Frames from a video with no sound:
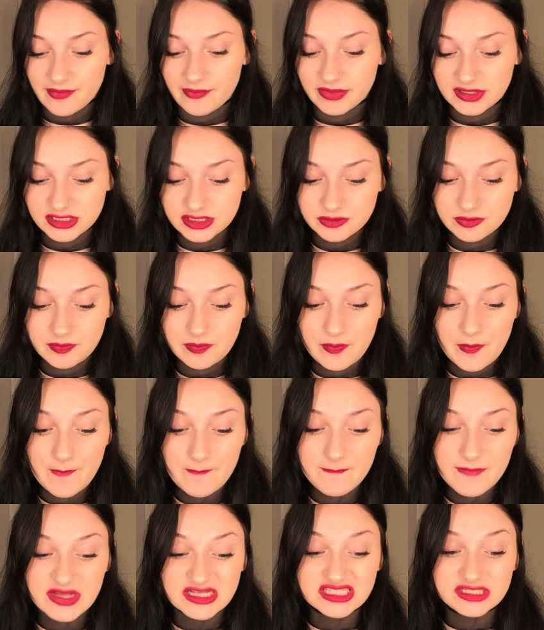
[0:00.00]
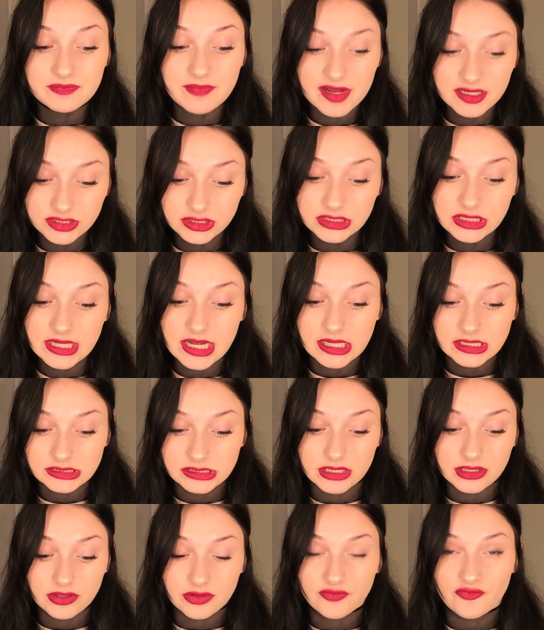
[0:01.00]
I'm especially
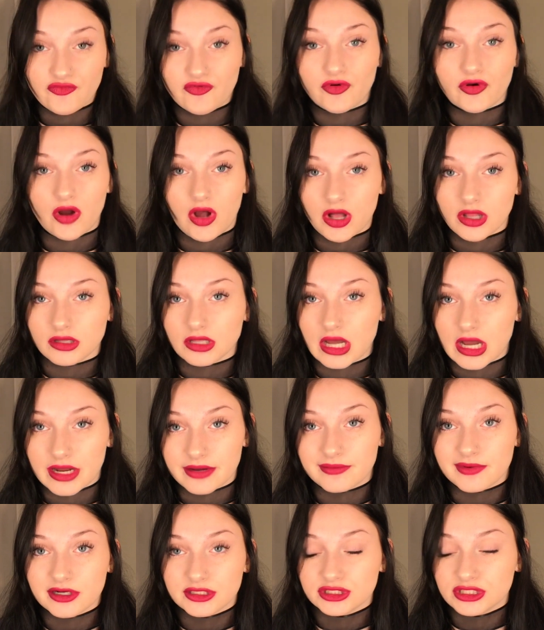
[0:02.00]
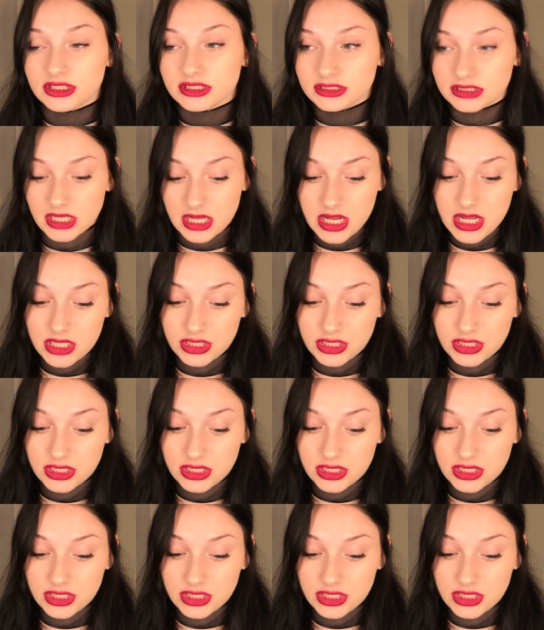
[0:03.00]
excited for all the eye brushes.